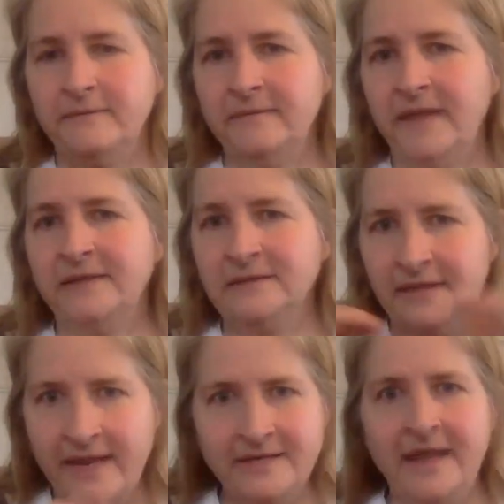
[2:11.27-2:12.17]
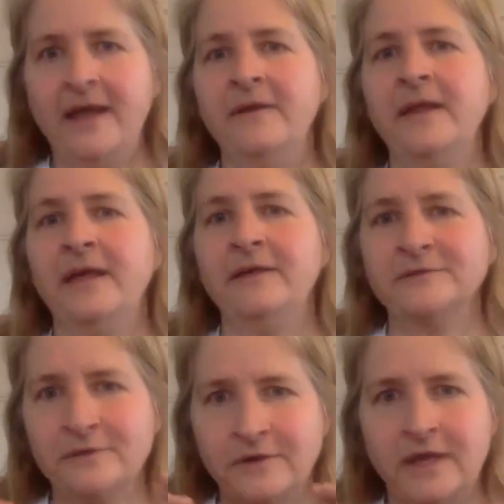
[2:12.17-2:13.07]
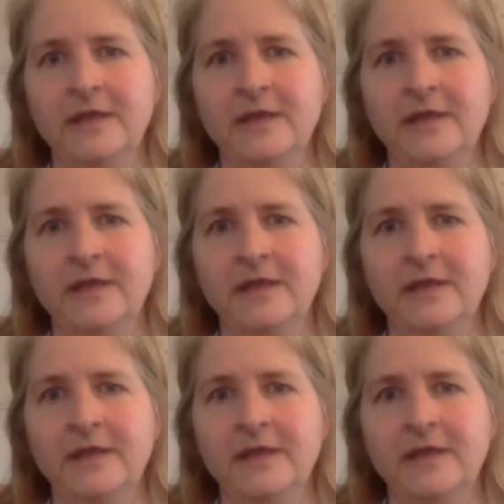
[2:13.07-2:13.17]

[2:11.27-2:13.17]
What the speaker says: that's laid down as, okay,